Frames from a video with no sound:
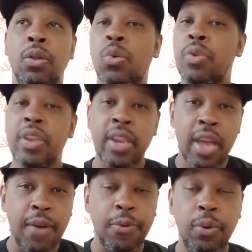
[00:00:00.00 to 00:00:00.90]
You
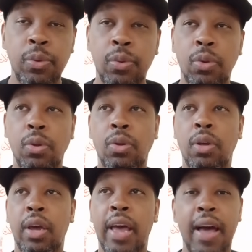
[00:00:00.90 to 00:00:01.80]
never
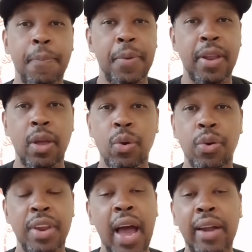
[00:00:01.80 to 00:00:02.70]
have been and
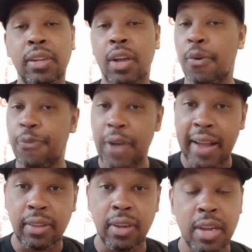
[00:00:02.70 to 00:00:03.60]
you're not a
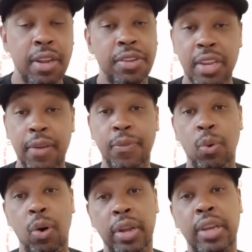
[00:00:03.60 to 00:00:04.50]
factor in the city of
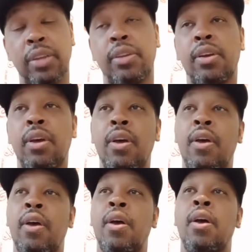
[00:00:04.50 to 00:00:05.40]
New Orleans.
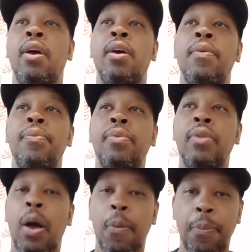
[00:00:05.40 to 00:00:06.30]

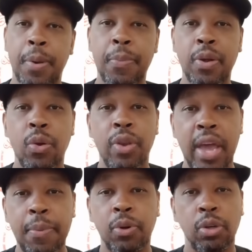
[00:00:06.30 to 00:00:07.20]
Now, people in your
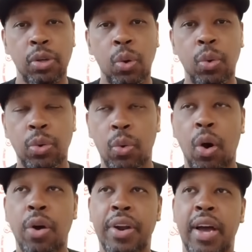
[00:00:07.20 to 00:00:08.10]
neighborhood know who you
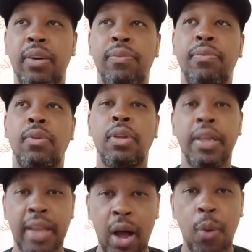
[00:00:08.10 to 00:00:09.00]
are now.
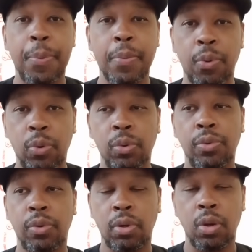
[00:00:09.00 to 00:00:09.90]
And now people,
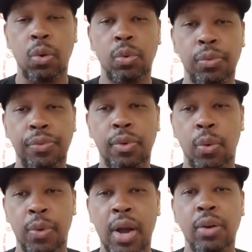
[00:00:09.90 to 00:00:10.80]
you know,
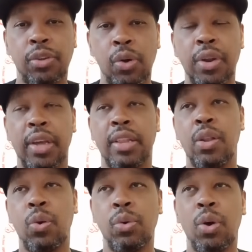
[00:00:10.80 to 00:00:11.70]
around starting to get
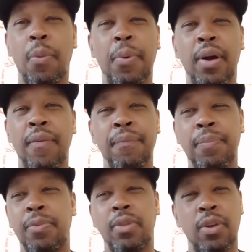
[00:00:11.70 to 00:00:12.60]
to know who you are. But
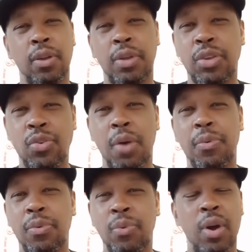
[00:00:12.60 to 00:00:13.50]
to just
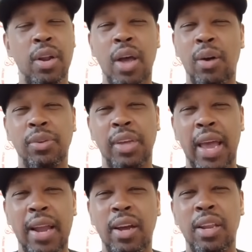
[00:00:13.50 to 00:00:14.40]
jump run out and say,
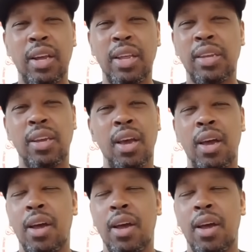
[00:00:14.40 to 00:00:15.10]
hey, look at this.